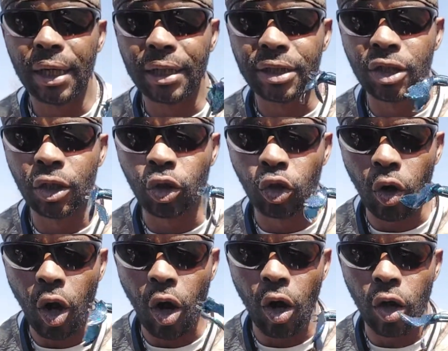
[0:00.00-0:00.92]
is the
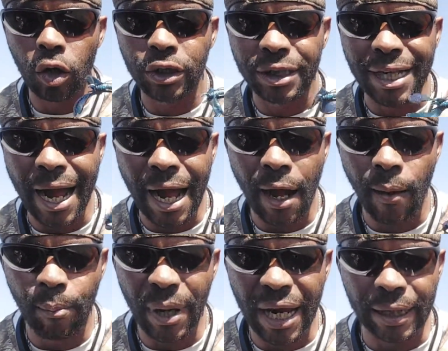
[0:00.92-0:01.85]
CRAW
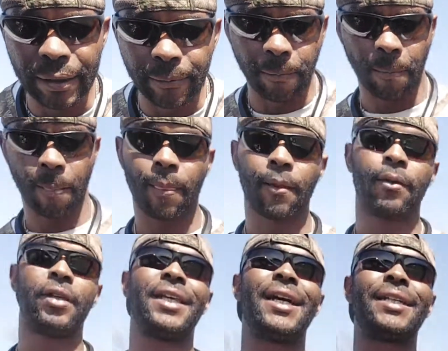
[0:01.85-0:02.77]
style bait.
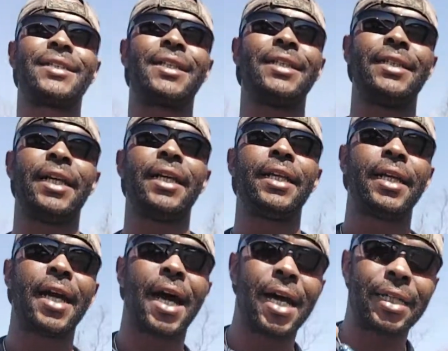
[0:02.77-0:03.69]
Yes, indeedy,
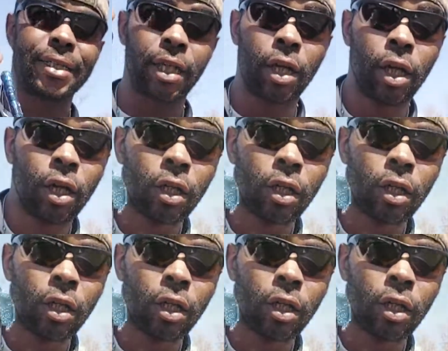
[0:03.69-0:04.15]
guys,